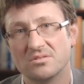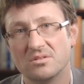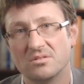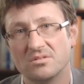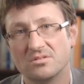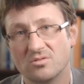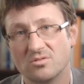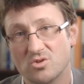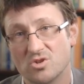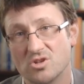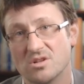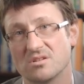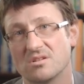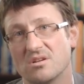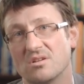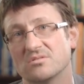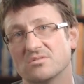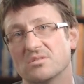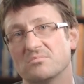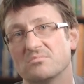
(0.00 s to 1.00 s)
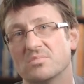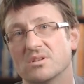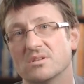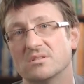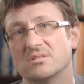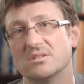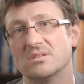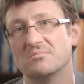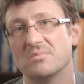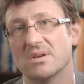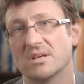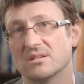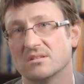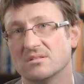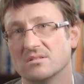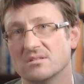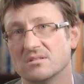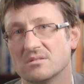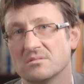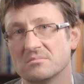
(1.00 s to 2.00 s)
social accountability
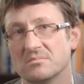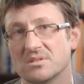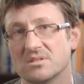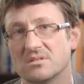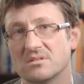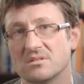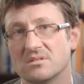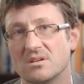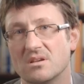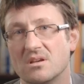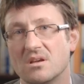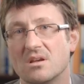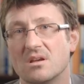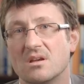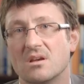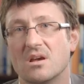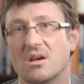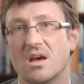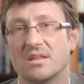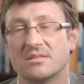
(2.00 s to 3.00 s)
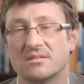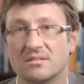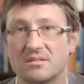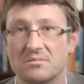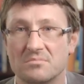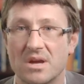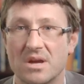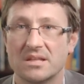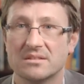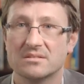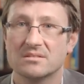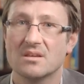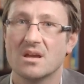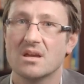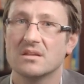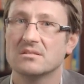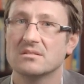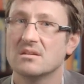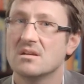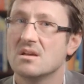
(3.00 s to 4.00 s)
mechanisms at the demand
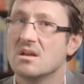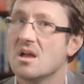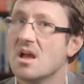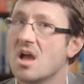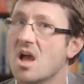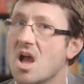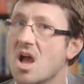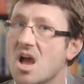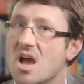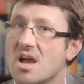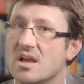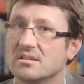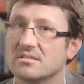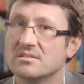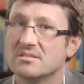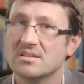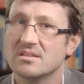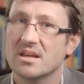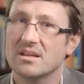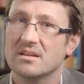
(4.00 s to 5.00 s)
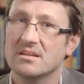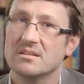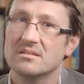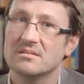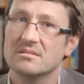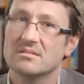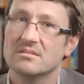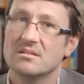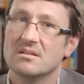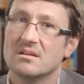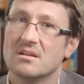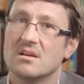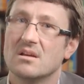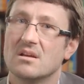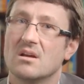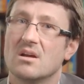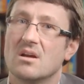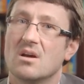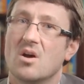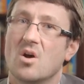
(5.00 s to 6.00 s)
side, and second,
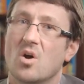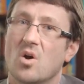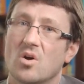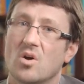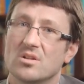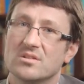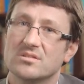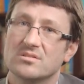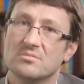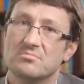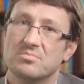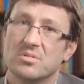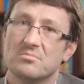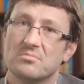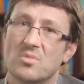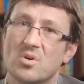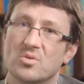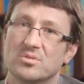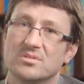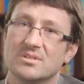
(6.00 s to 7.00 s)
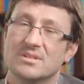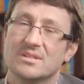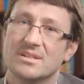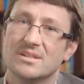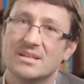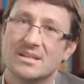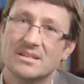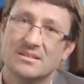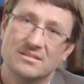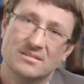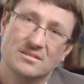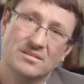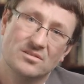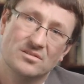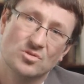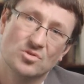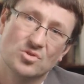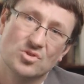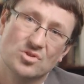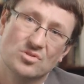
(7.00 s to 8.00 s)
also promoting
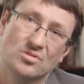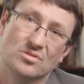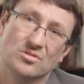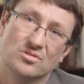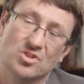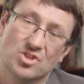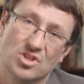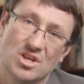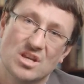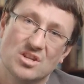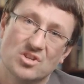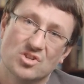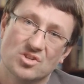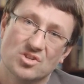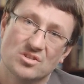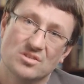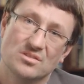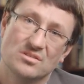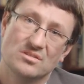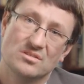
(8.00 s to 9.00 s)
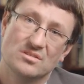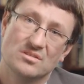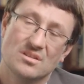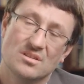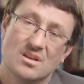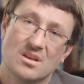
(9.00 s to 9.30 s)
institutional changes